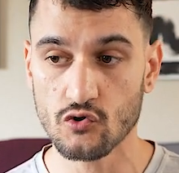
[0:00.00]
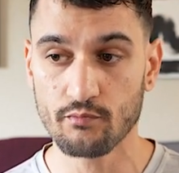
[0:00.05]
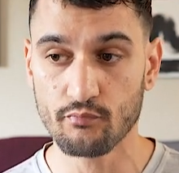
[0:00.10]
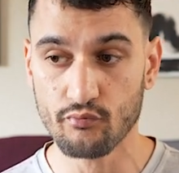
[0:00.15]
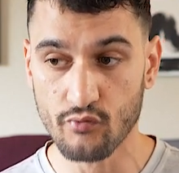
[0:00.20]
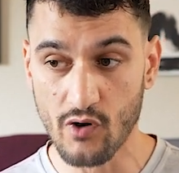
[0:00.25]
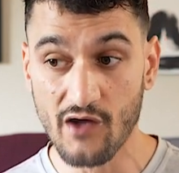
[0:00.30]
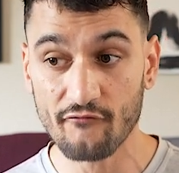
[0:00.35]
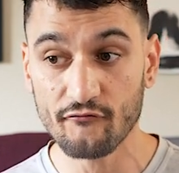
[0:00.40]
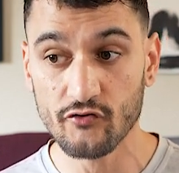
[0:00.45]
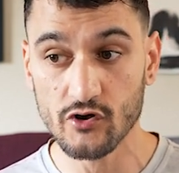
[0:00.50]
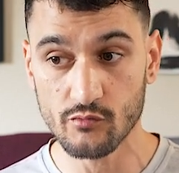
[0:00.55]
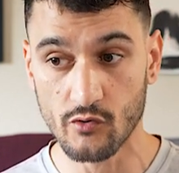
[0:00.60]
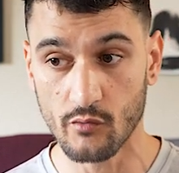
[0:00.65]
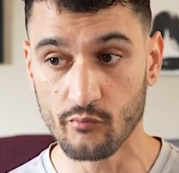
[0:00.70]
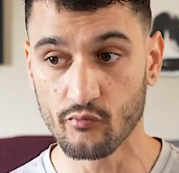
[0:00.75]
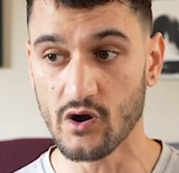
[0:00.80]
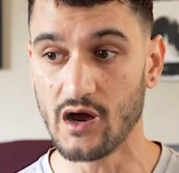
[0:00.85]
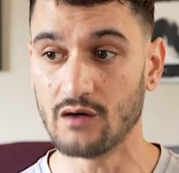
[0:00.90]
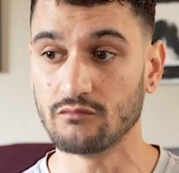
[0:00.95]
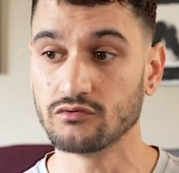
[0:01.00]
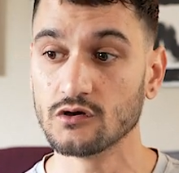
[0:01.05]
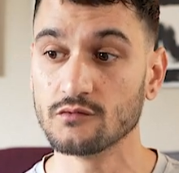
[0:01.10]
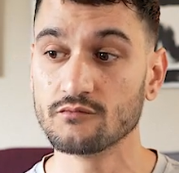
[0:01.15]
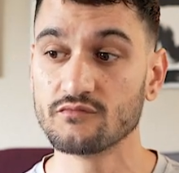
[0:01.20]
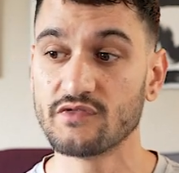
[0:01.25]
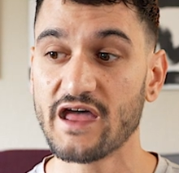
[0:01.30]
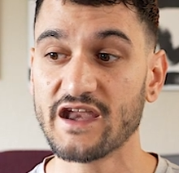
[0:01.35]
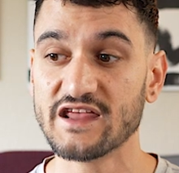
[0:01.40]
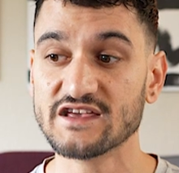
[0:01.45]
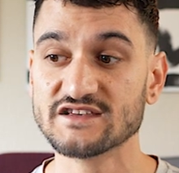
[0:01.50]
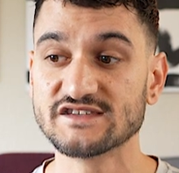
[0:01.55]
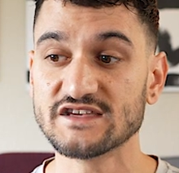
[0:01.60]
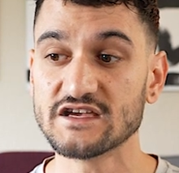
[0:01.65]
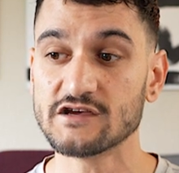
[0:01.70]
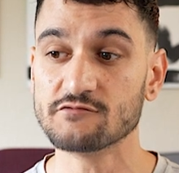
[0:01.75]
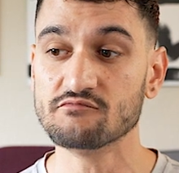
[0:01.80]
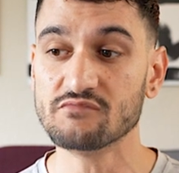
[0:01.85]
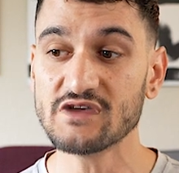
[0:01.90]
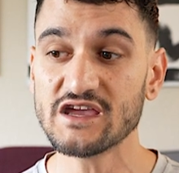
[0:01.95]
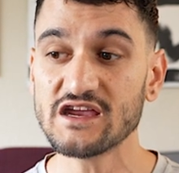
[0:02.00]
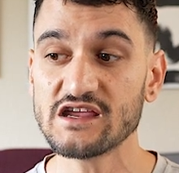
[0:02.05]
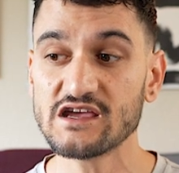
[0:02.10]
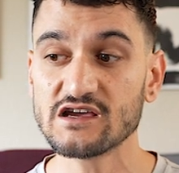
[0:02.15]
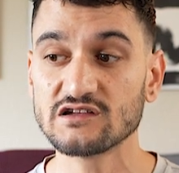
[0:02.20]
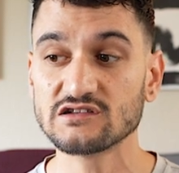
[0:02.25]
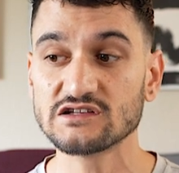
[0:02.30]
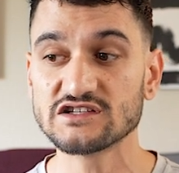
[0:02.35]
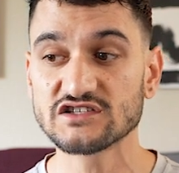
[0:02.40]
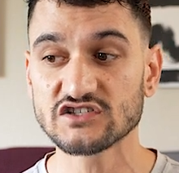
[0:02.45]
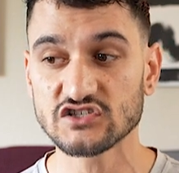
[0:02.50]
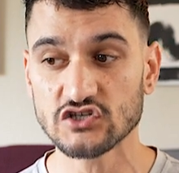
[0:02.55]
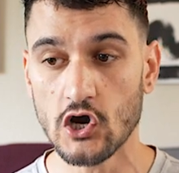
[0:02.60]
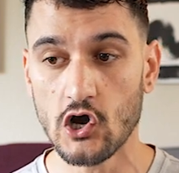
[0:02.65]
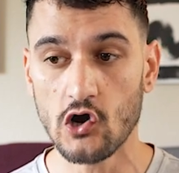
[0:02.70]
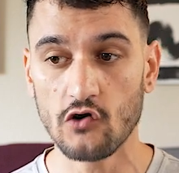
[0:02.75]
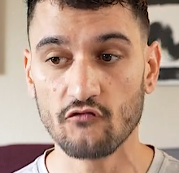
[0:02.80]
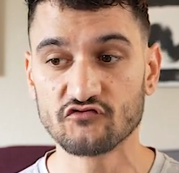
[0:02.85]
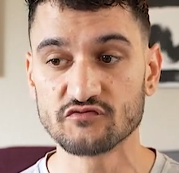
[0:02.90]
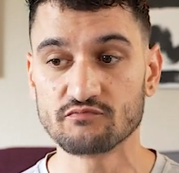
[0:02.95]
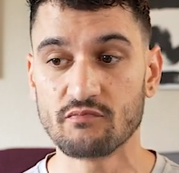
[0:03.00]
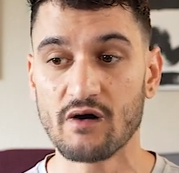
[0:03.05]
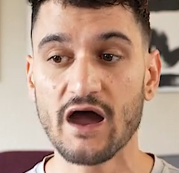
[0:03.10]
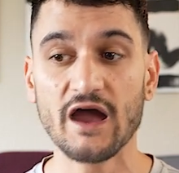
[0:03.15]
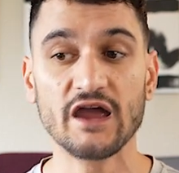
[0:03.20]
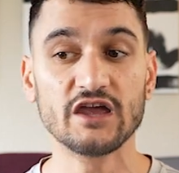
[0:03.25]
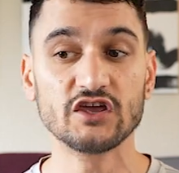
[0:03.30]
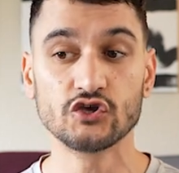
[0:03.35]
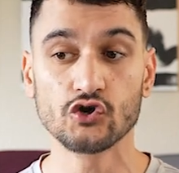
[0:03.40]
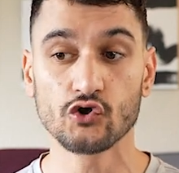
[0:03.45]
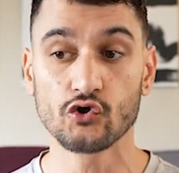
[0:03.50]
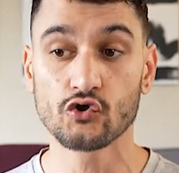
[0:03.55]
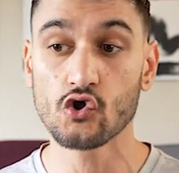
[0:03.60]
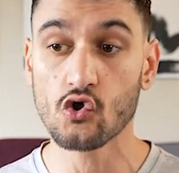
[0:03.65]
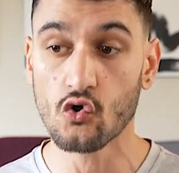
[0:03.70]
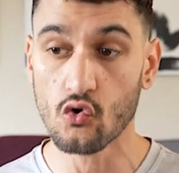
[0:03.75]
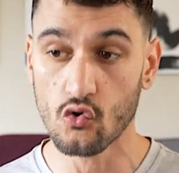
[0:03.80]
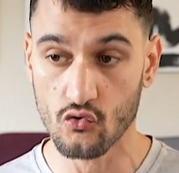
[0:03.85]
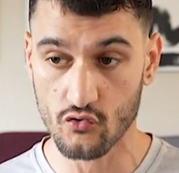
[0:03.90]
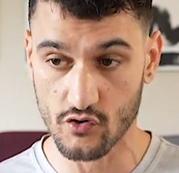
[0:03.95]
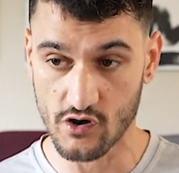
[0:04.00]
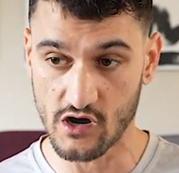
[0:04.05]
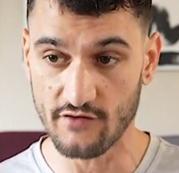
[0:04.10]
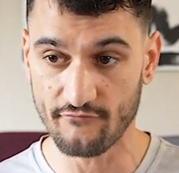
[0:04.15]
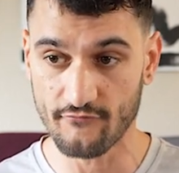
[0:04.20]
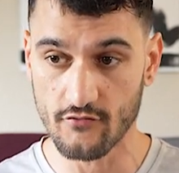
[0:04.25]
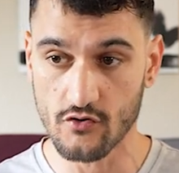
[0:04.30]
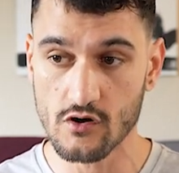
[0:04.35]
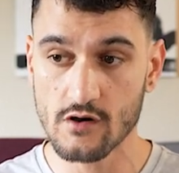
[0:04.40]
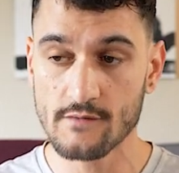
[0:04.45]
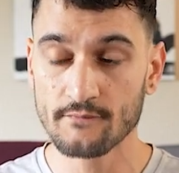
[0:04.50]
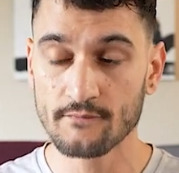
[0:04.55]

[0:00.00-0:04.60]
profitable problem that is immediately solved by your core offer.